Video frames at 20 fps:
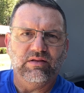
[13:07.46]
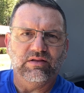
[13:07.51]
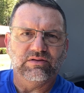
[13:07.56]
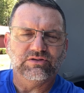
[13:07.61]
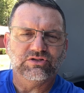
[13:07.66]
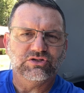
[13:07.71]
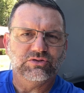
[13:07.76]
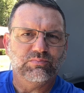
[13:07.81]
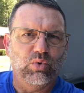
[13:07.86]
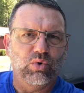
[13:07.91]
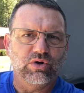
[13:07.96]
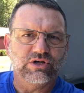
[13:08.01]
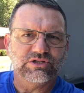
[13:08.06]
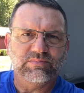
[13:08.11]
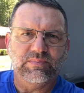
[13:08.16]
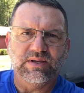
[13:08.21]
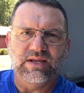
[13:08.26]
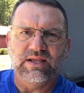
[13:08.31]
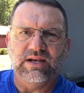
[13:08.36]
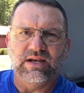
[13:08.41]
sports
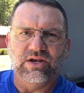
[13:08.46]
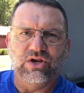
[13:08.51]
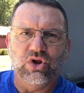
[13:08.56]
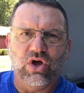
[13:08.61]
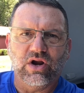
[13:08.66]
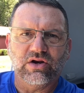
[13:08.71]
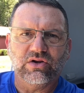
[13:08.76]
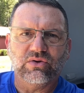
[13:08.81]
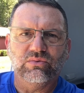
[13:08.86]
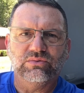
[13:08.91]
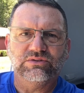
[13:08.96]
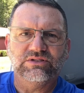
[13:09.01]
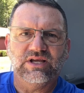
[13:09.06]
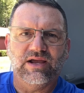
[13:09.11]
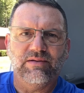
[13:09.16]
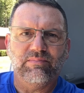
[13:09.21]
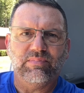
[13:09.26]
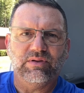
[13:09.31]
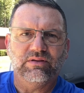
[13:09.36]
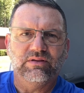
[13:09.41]
spin and nautical
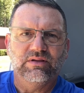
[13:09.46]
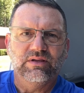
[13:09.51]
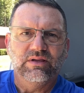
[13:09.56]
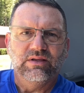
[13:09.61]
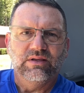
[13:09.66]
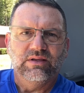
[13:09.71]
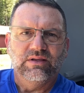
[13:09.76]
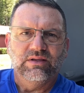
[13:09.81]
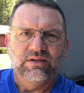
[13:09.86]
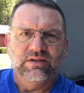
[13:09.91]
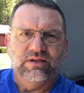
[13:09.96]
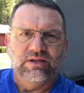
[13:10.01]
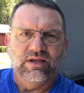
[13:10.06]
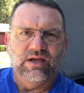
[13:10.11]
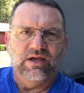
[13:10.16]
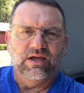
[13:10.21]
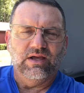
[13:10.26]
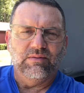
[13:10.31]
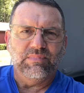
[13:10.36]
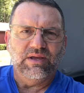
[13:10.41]
type
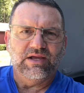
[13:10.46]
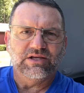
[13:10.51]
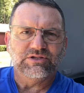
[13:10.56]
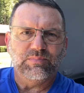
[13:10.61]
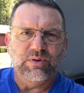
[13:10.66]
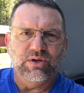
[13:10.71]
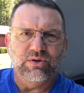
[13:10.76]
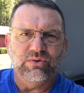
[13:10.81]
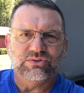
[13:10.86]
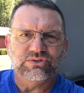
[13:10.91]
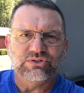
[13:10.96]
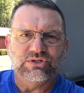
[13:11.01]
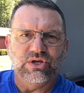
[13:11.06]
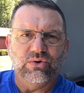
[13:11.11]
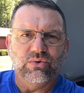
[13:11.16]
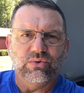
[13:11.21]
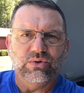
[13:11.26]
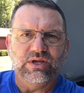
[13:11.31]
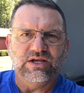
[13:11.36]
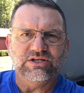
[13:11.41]
expos.
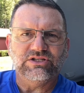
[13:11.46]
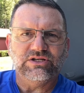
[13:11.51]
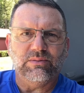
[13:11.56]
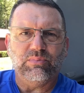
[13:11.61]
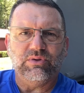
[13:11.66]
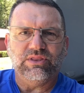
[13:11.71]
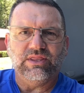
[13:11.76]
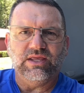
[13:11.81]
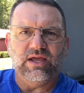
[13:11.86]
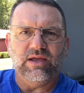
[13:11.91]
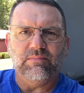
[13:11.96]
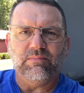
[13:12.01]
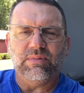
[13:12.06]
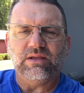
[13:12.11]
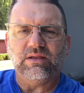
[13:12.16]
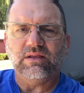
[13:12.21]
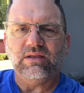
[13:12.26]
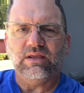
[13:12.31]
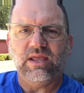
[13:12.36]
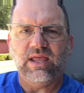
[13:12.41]
So catch up with them
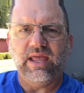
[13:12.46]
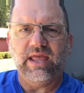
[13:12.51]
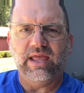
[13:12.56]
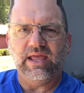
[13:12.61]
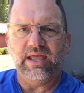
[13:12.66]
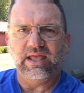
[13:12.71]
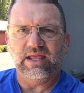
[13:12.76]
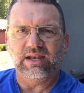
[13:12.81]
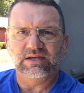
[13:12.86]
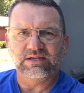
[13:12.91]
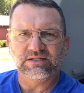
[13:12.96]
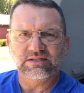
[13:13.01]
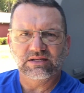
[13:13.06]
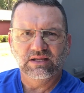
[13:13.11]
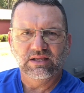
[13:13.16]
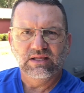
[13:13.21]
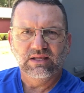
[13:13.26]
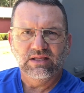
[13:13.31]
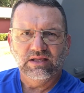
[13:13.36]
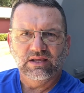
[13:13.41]
and
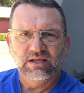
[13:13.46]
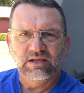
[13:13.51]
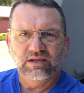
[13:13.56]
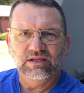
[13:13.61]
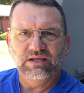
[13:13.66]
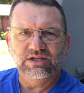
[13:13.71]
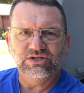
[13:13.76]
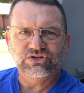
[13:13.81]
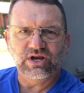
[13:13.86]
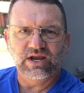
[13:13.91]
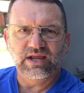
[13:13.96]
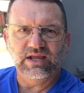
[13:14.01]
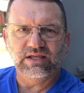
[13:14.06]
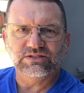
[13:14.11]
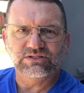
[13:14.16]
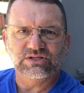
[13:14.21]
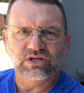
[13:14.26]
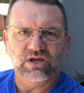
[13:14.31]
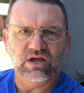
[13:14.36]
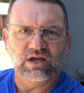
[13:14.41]
get your
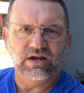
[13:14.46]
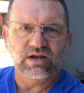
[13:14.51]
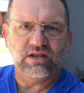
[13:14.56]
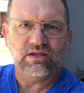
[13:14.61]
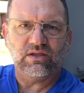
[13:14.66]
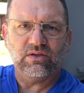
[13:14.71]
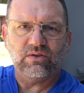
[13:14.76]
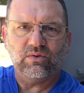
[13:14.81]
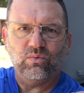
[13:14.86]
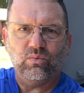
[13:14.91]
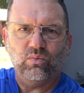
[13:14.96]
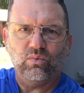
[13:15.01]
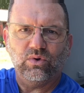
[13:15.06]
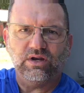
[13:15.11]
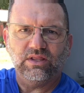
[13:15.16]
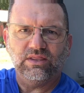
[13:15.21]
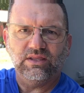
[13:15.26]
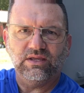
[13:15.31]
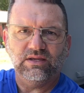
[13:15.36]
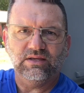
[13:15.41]
hands on
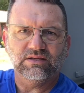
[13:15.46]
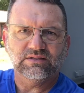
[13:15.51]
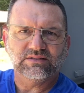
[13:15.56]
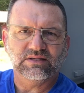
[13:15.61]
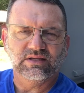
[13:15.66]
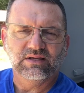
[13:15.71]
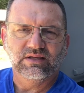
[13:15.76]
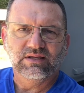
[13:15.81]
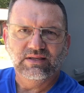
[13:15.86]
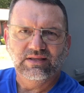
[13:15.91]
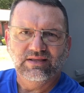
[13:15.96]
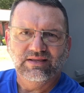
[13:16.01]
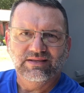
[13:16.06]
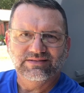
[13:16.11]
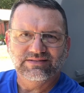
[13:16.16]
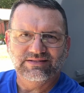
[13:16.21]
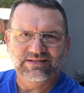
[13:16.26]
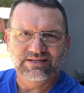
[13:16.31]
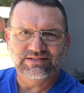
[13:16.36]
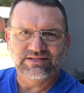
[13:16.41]
one of these
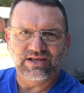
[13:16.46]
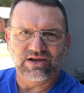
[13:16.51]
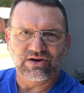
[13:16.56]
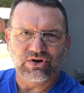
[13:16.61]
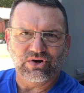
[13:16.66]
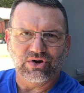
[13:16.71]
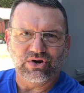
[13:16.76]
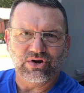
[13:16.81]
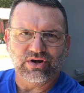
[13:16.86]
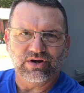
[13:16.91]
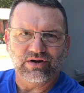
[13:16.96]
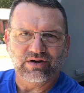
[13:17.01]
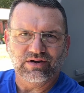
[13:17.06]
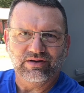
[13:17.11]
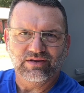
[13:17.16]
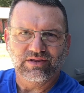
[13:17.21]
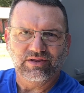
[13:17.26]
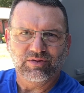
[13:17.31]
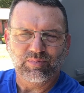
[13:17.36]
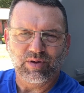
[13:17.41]
SeaSucker
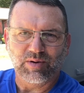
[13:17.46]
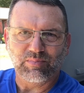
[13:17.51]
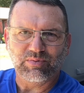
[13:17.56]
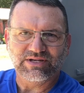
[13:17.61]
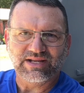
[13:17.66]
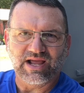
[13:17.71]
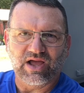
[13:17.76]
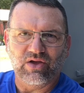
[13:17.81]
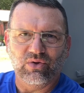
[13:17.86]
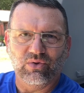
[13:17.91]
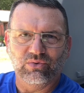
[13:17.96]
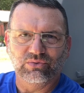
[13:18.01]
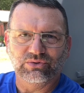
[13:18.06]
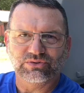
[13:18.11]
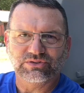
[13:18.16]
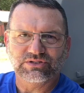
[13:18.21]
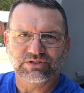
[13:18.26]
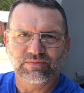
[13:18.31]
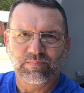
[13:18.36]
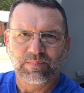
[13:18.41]
paper towel
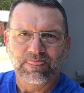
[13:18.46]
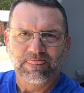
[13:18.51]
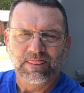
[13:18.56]
holders.